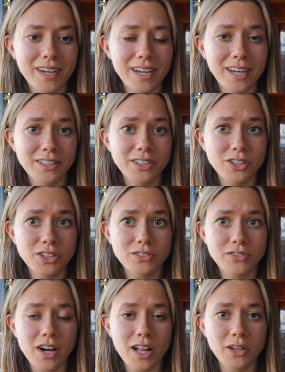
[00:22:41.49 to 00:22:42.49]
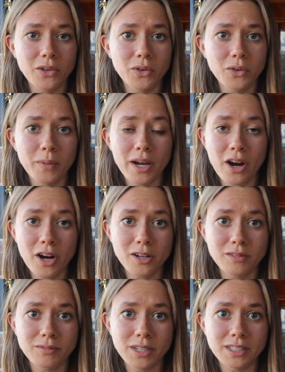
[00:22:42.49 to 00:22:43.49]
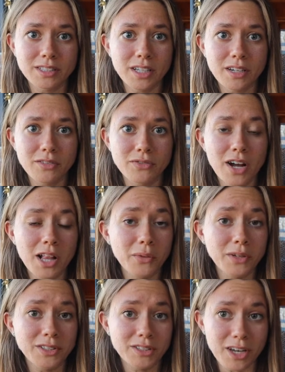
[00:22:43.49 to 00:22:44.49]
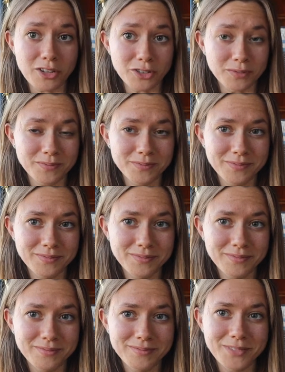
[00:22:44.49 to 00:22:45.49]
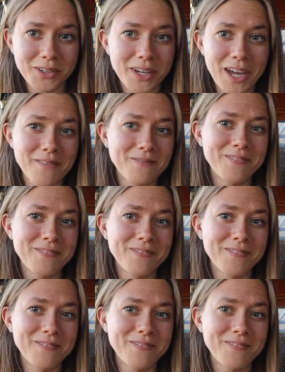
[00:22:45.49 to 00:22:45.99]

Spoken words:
and to just follow my heart instead of following a schedule. Okay.